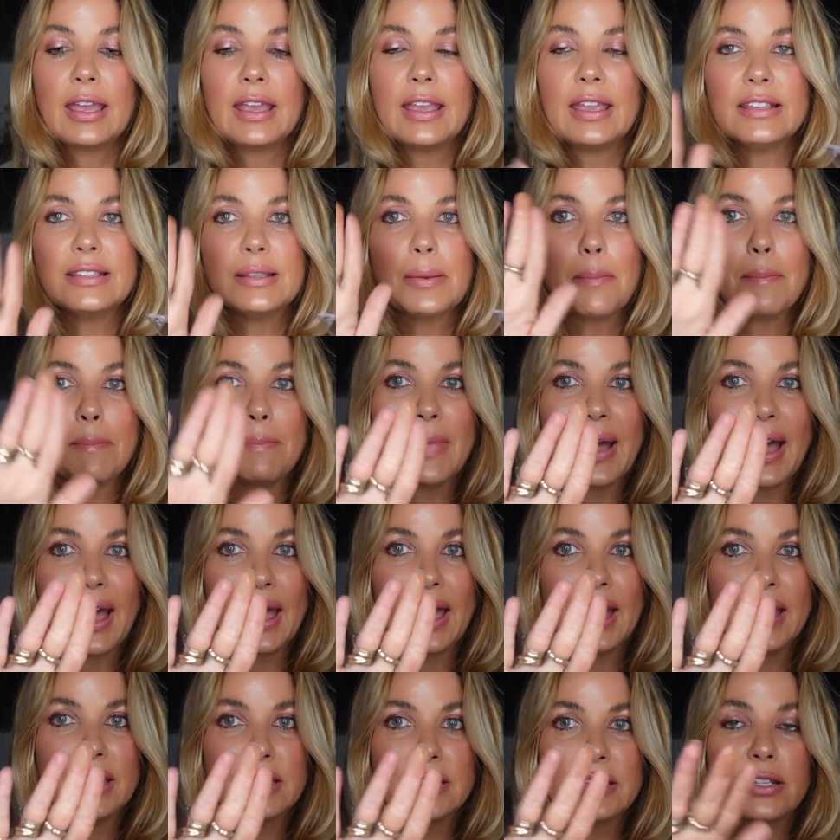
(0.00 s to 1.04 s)
is a
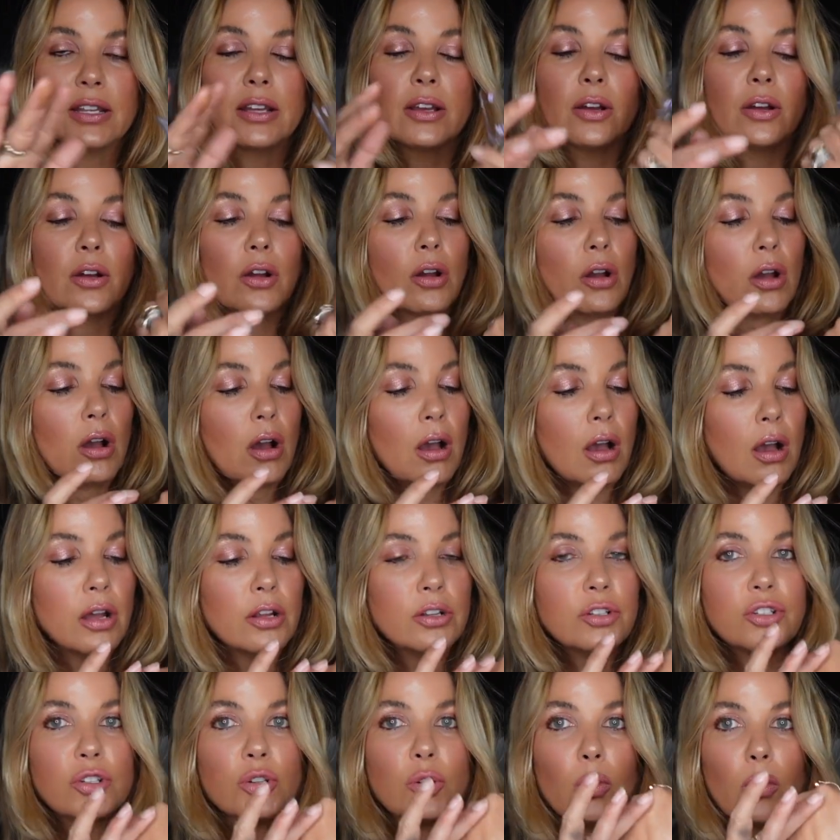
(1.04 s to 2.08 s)
matte
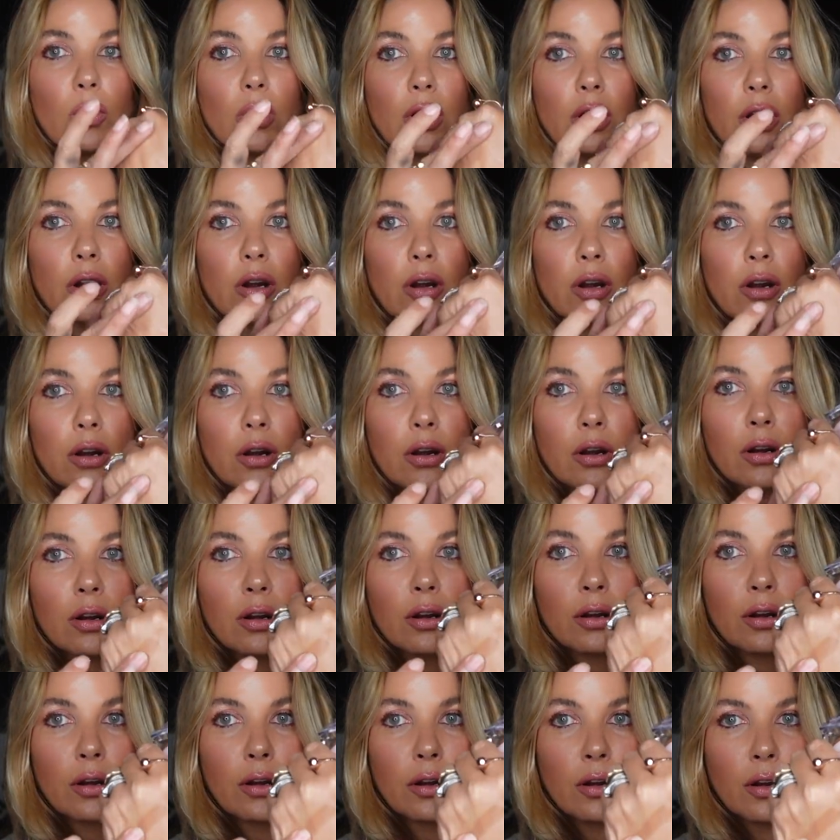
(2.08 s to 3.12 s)
contour
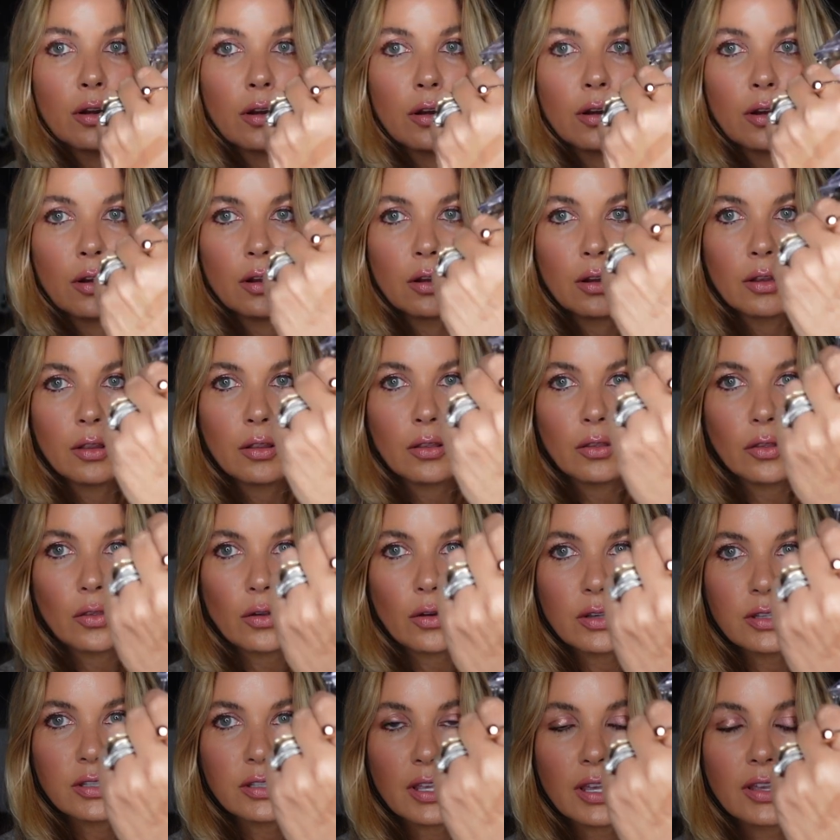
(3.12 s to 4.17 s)

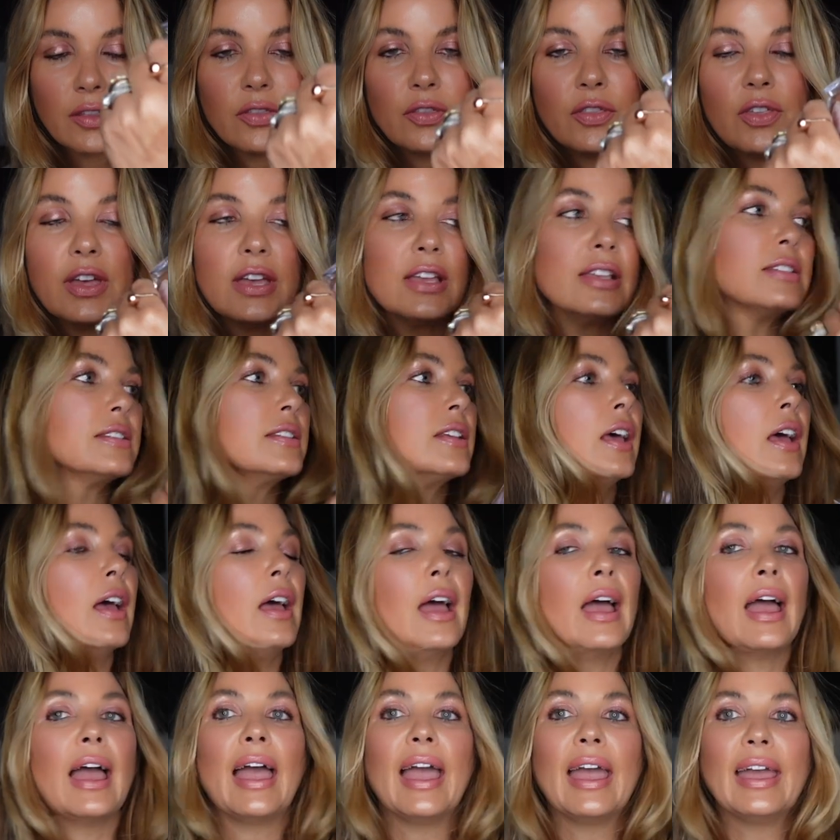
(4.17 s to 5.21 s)
looks like this
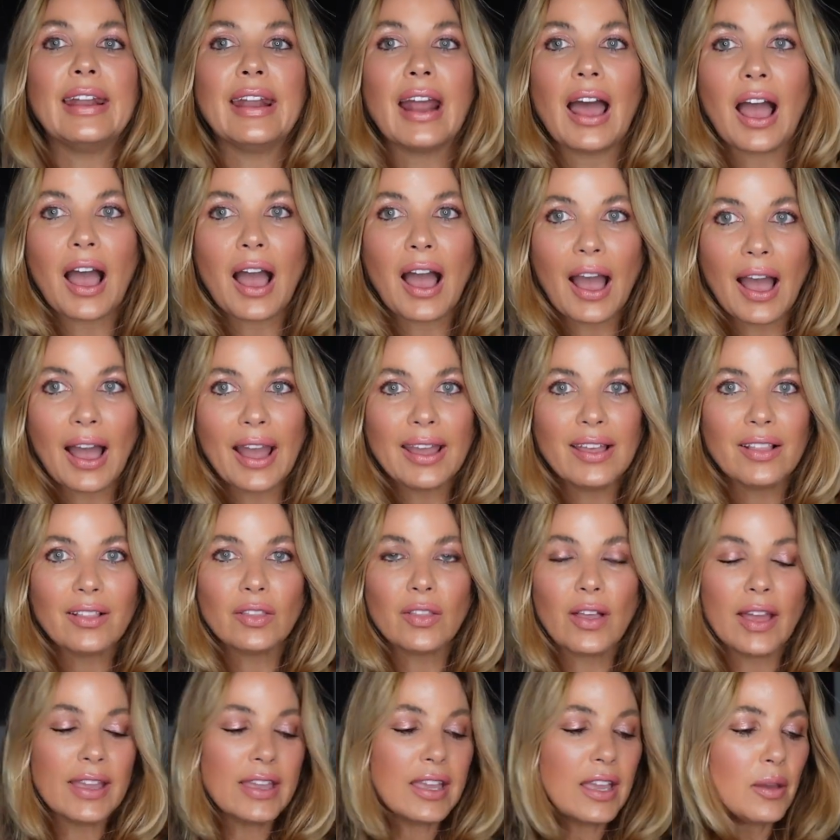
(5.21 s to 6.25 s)
and I
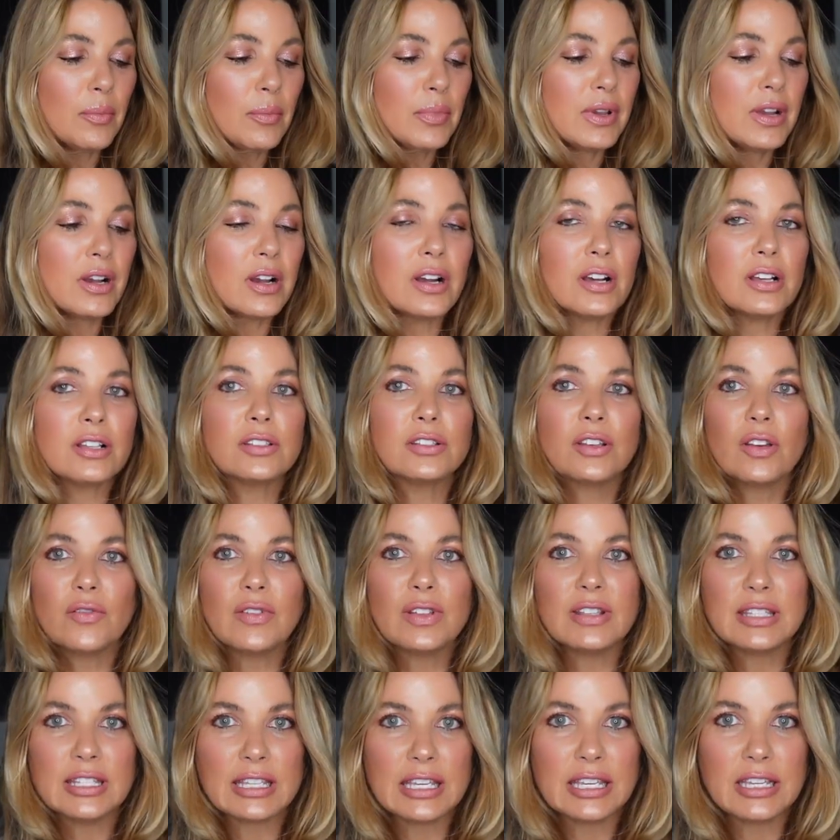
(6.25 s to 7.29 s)
like it because of
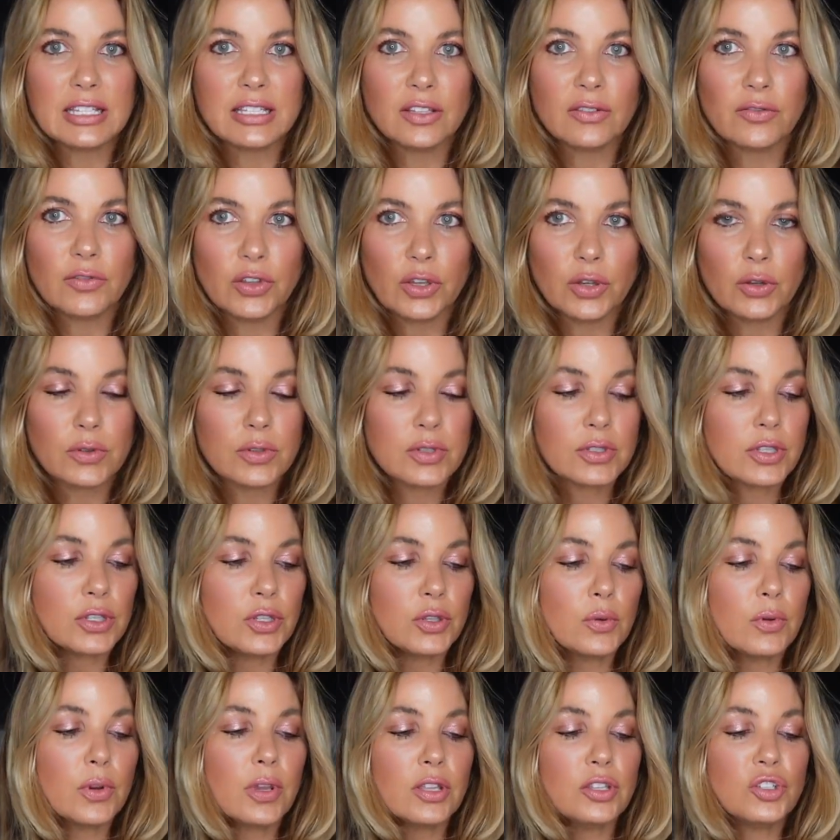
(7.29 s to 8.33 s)
its ease of use.
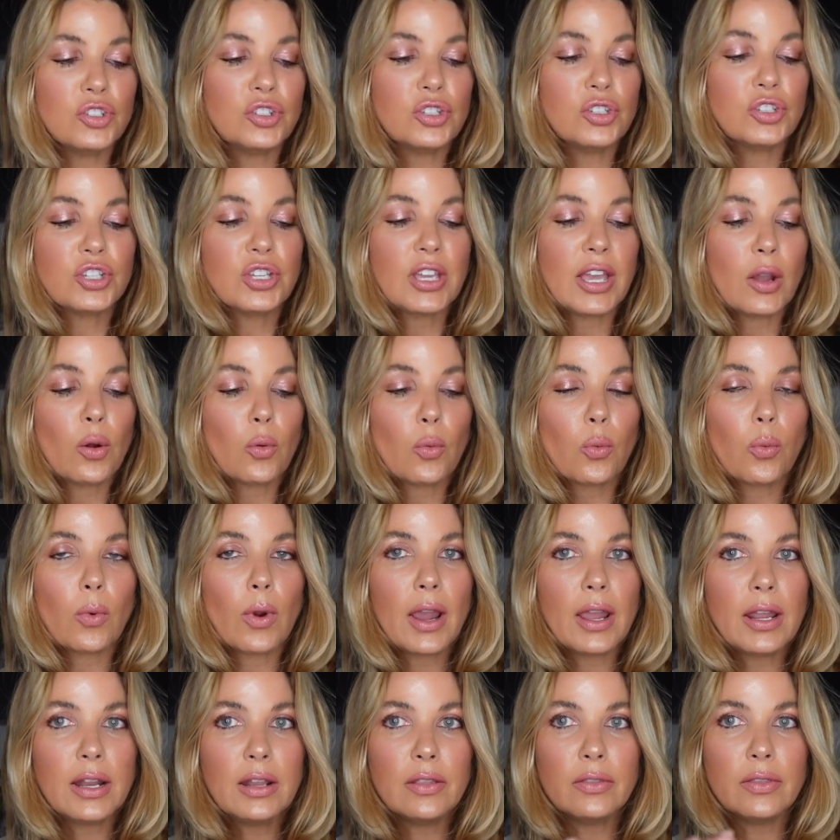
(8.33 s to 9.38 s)
You can get
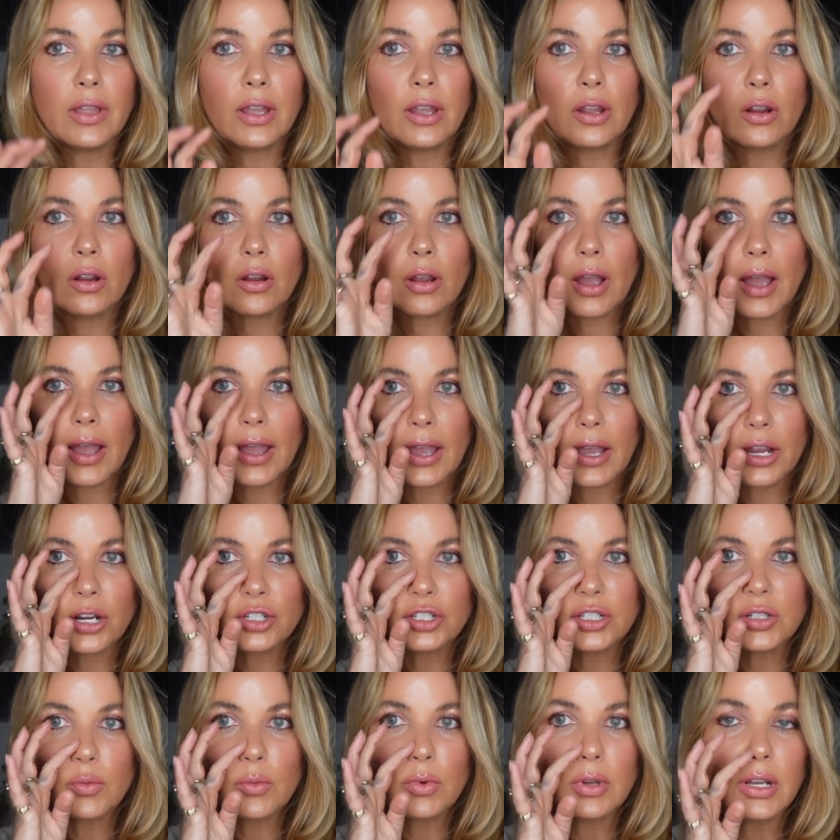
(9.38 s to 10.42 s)
right in there. I
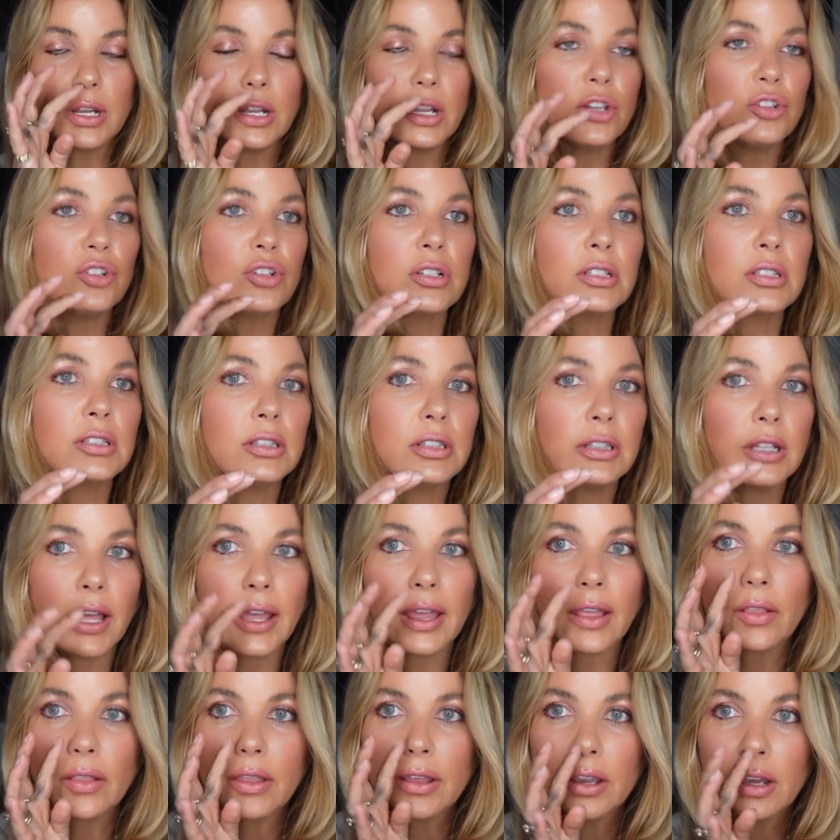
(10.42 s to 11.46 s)
actually went in and just
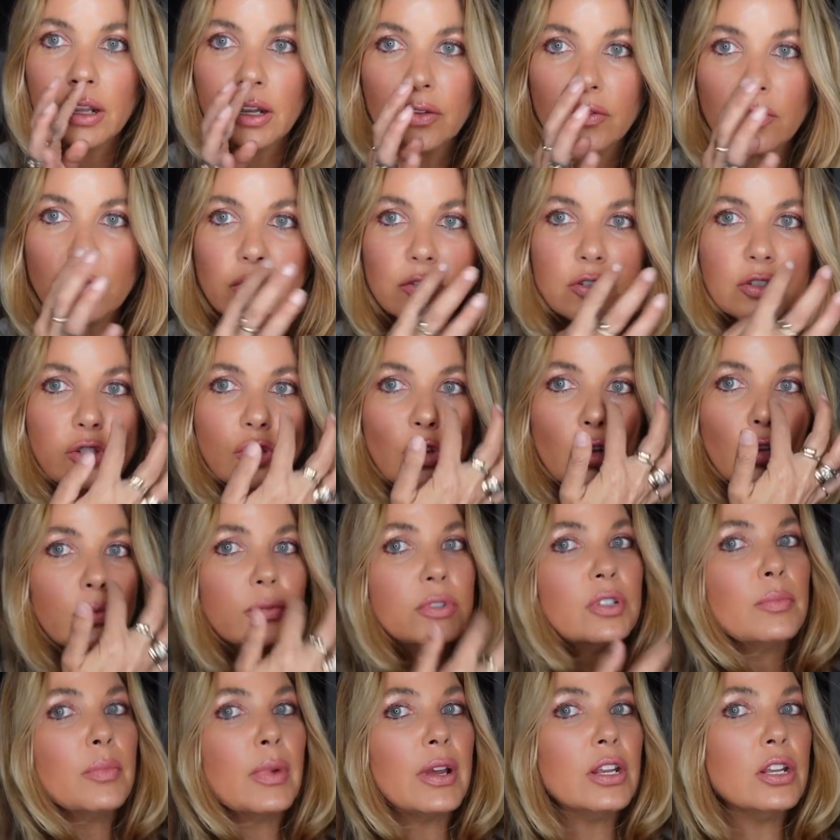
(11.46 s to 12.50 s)
lightly kind of
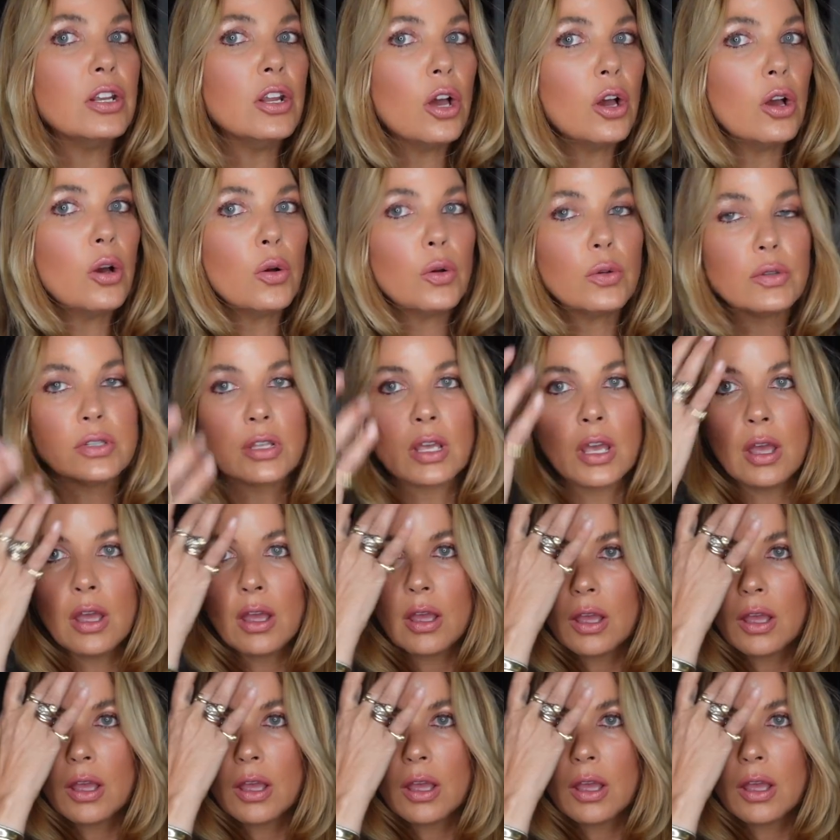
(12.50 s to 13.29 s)
sculpted my nose,